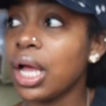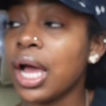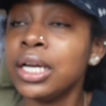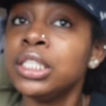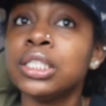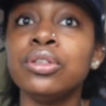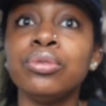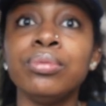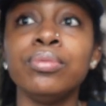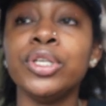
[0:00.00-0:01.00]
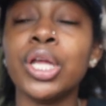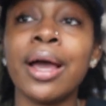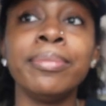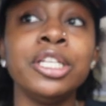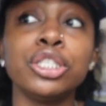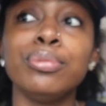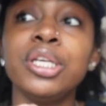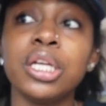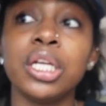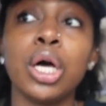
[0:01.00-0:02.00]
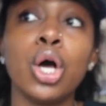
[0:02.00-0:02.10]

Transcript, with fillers: I need to do. Be, I need to be in a